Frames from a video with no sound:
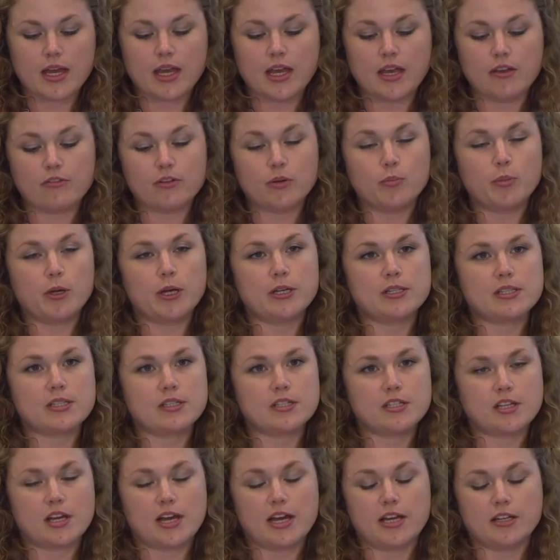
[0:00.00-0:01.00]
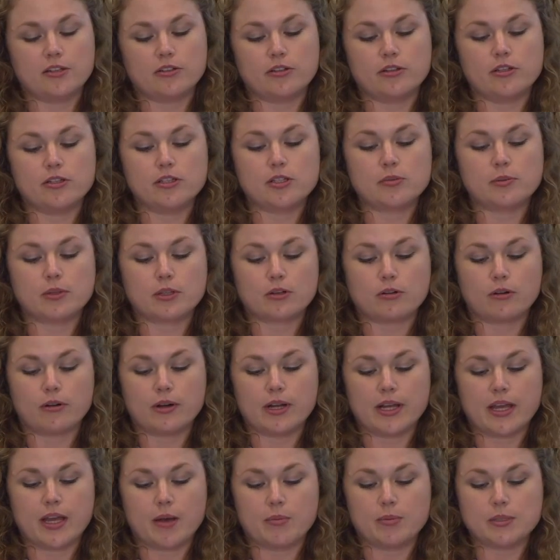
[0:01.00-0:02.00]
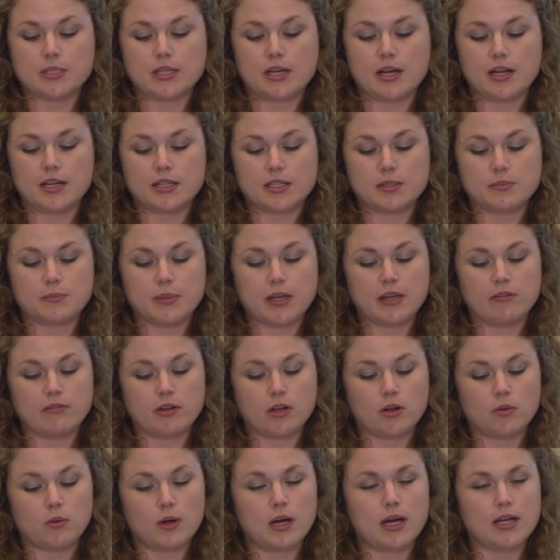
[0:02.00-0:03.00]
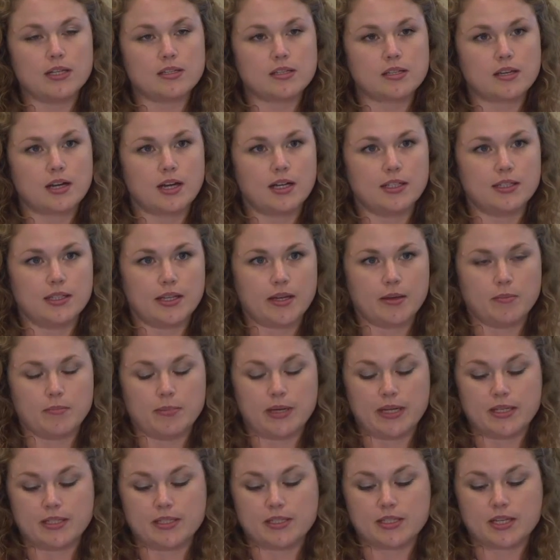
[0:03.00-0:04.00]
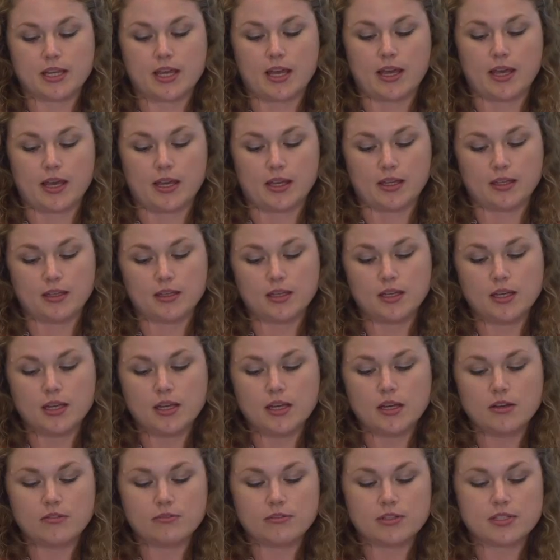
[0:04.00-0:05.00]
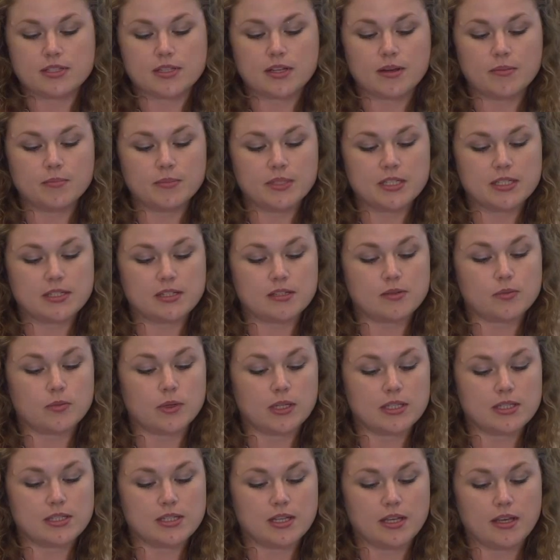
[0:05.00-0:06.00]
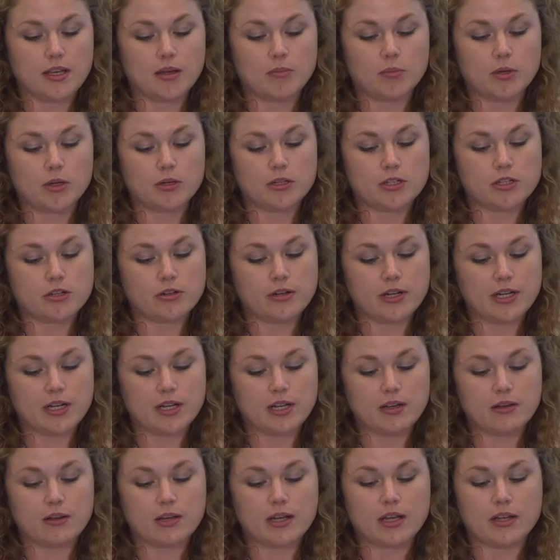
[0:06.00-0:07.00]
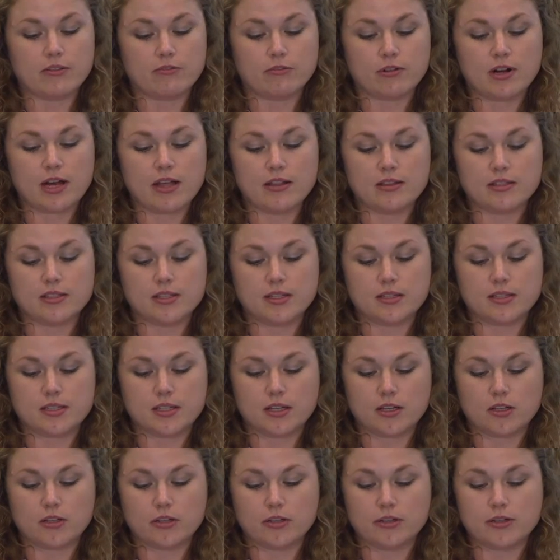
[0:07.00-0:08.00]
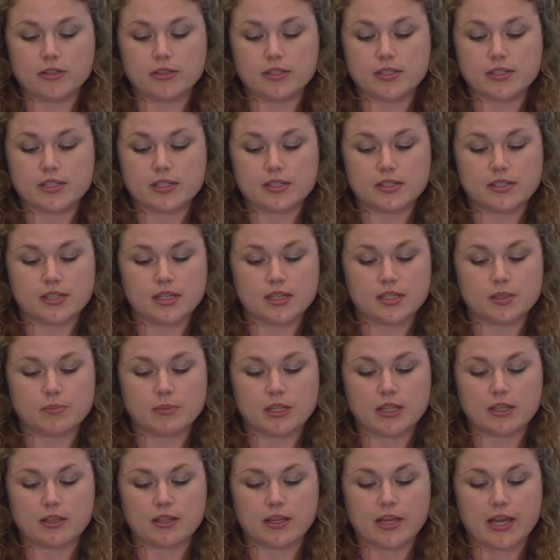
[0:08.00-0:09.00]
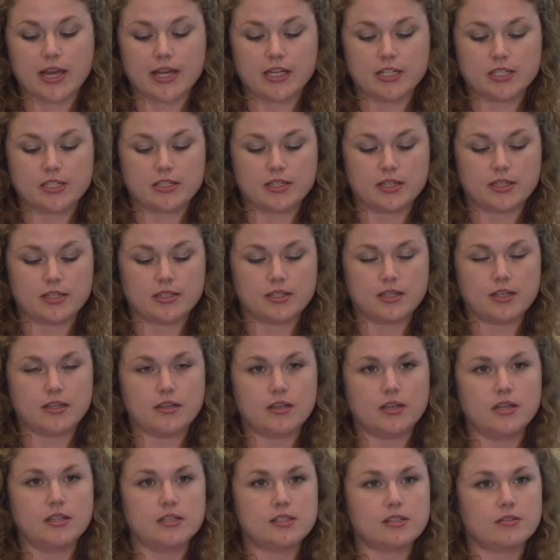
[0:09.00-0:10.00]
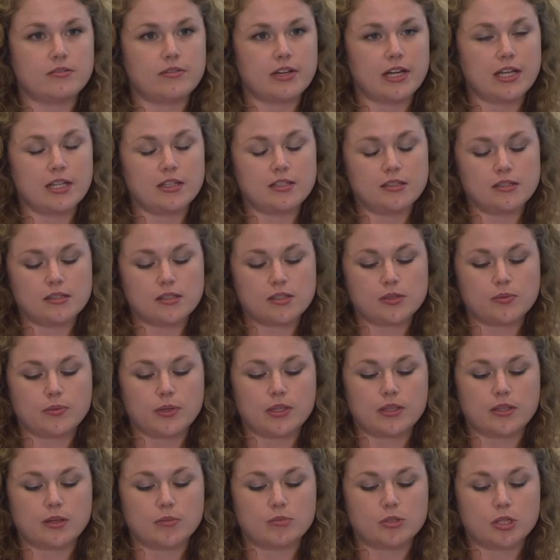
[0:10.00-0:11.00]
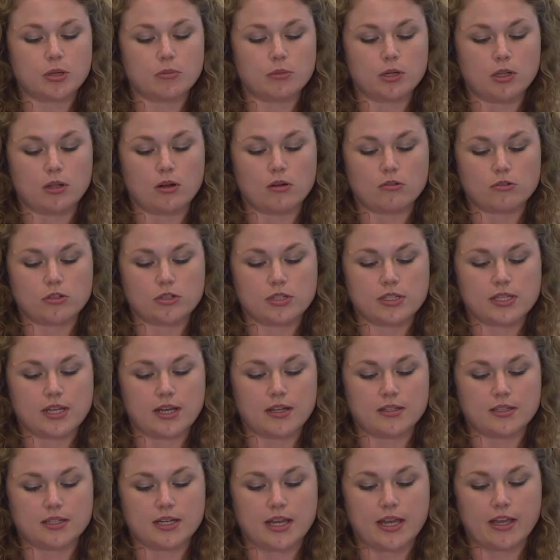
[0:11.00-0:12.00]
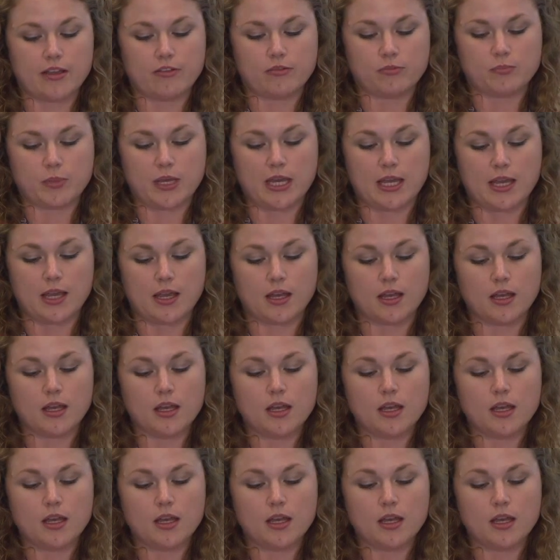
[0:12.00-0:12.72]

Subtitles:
Every person diagnosed with chronic hepatitis B requires guideline-based care. For some, this is once-a-year monitoring, and for others this includes 6 monthly HCC surveillance with abdominal ultrasound and AFP.